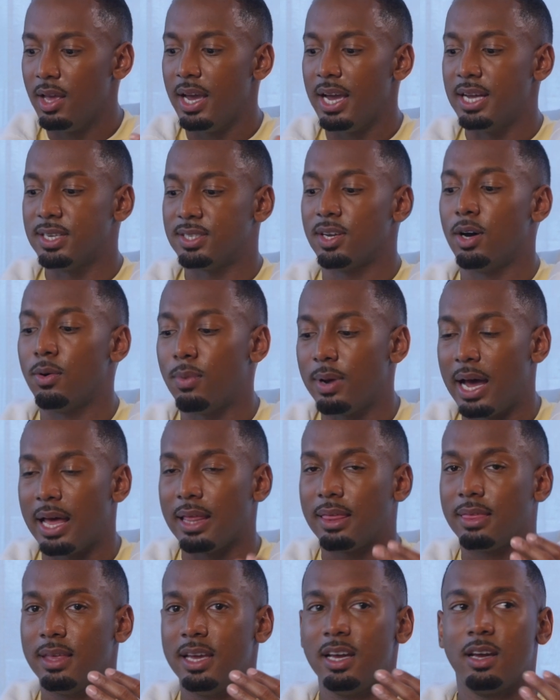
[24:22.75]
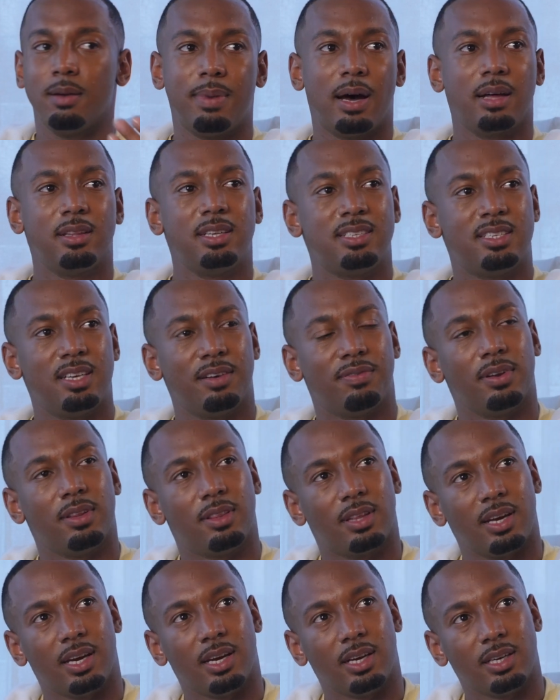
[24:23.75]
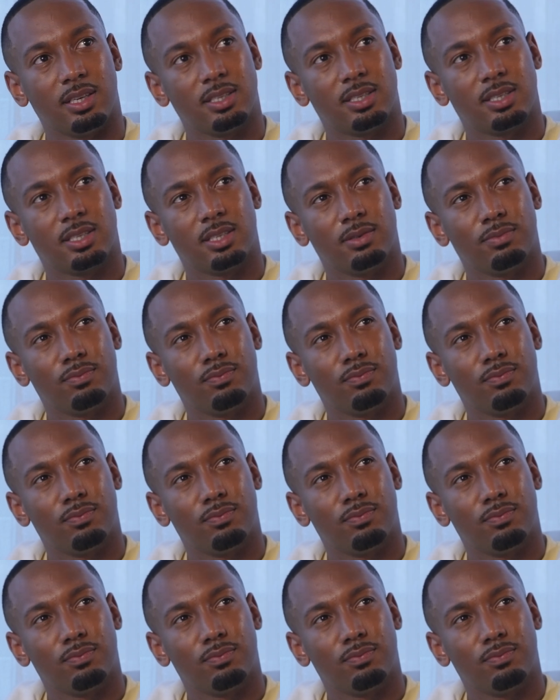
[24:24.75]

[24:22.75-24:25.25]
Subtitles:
And so when I think about these different things,